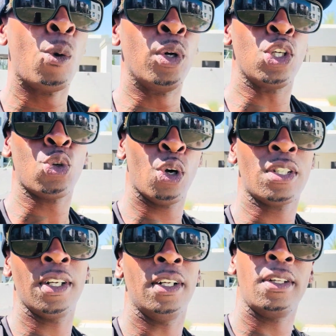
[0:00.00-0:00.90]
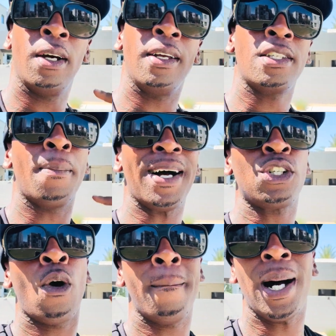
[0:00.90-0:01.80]
When it's all said and done, it's
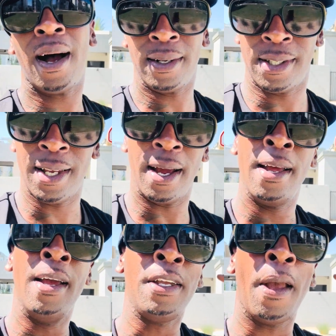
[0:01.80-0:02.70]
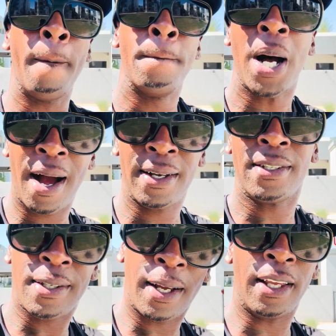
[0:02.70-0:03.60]
about your mindset. Your
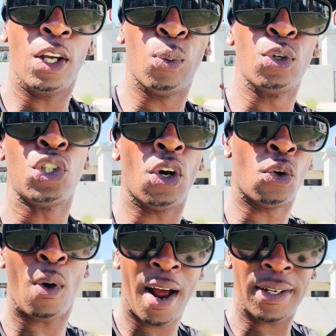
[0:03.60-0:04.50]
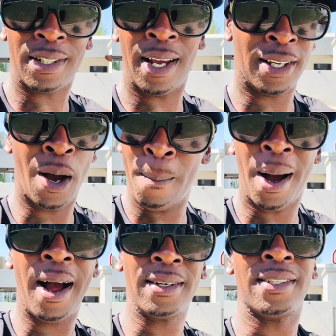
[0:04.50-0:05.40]
mindset equals your grind set. Your
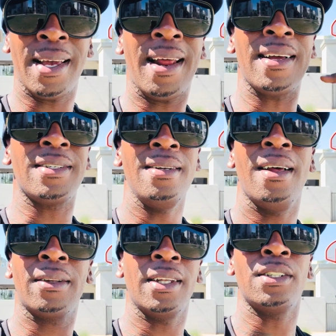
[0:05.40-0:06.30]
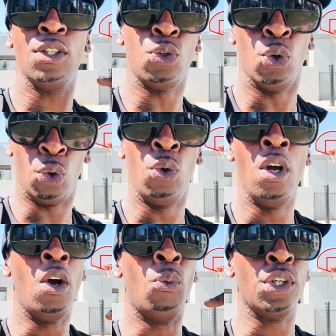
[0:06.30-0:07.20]
mindset has nothing to do
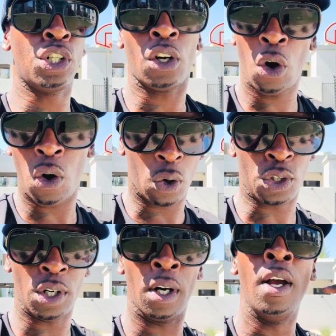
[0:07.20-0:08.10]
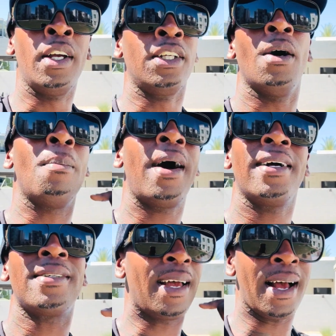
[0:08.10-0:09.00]
with your culture. Your
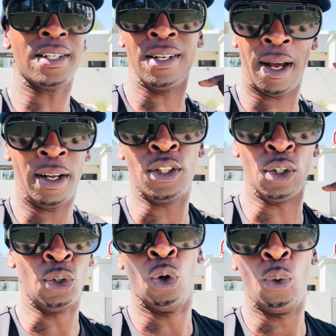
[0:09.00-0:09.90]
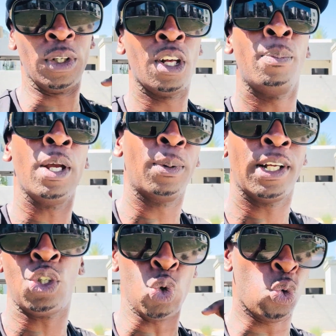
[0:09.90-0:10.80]
mindset has nothing to do with the people
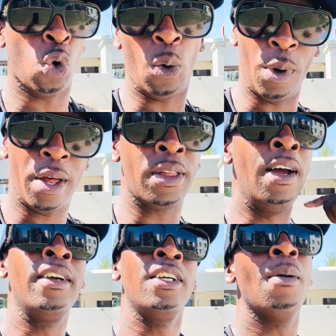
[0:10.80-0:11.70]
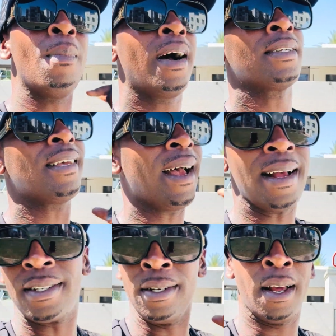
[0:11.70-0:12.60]
that you grew up with. Your mindset
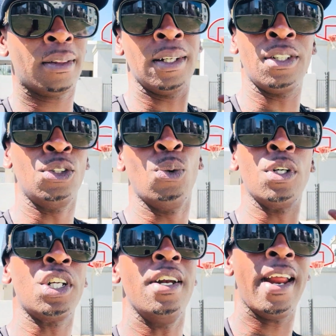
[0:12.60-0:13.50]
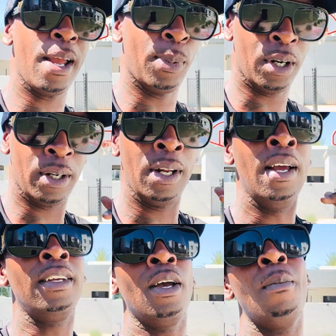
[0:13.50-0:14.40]
has nothing to do with your neighborhood.
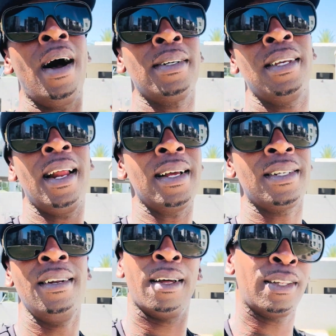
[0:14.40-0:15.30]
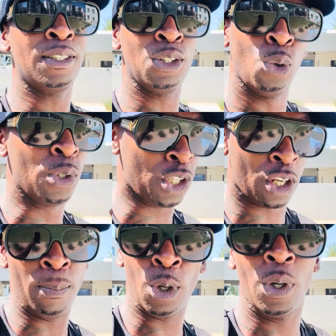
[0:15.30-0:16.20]
Your mindset has nothing to do with your
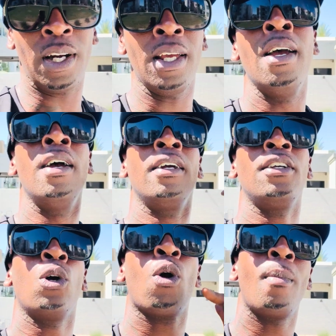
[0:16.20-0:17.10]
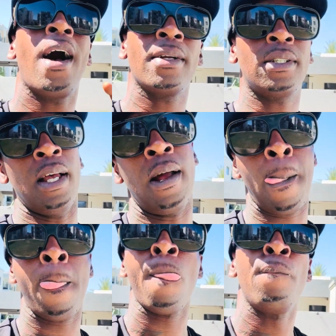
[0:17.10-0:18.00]
community. Your mindset
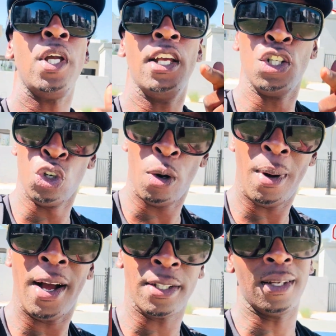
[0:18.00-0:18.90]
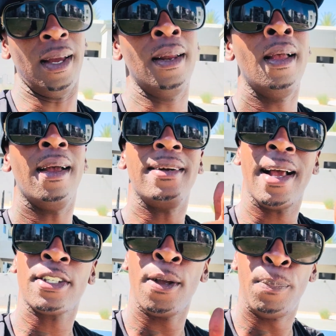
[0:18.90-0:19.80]
is your mindset. And
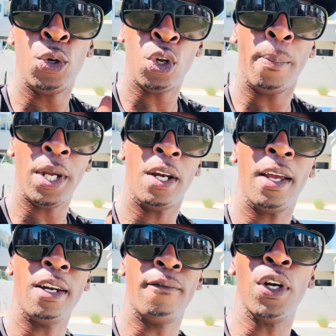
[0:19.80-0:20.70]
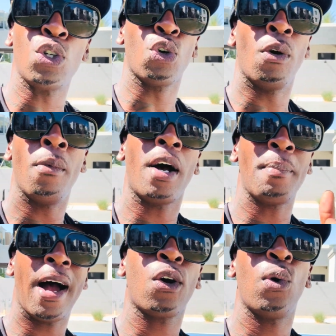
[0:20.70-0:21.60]
that's the beauty of being an individual.
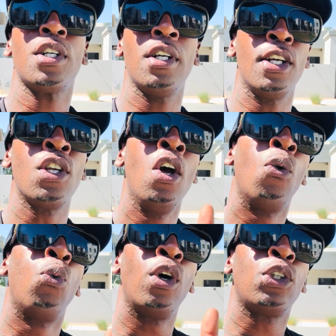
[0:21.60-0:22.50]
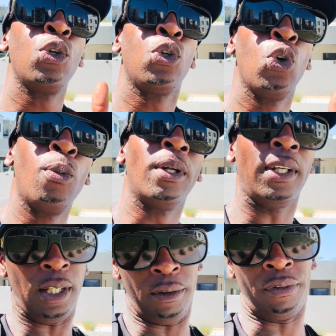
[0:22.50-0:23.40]
My question is, what do you
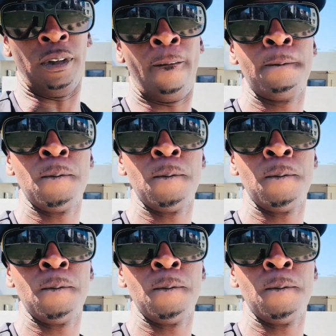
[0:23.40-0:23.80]
believe?